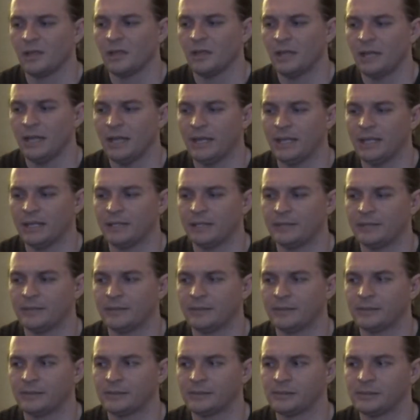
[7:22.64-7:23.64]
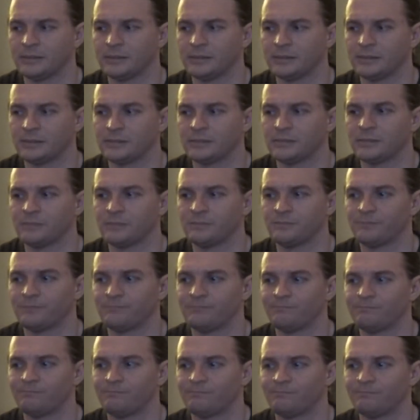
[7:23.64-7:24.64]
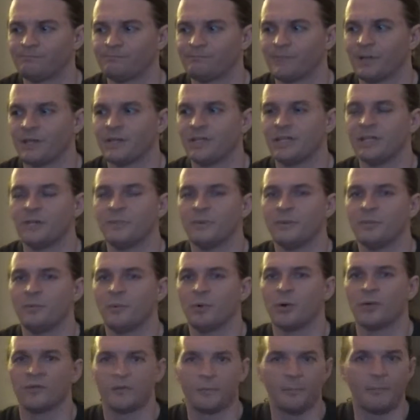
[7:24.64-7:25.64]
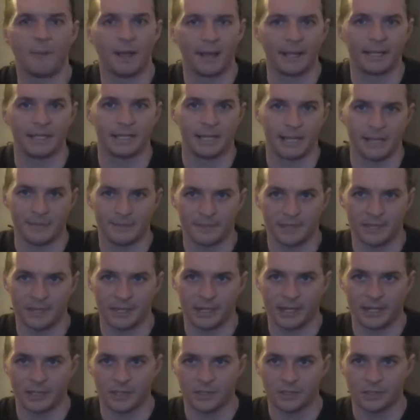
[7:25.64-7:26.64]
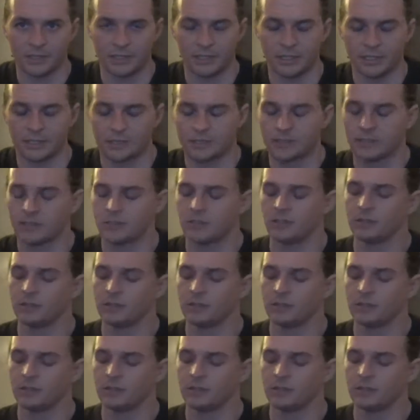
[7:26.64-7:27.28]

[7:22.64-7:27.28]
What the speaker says: a little bit more of a mind game than it actually is.